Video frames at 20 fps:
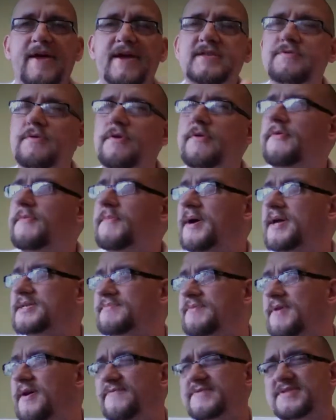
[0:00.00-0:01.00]
That's what it
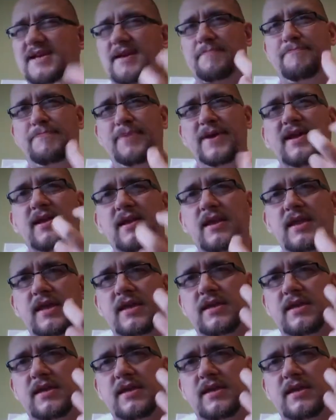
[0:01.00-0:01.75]
reminds me of. It's like Big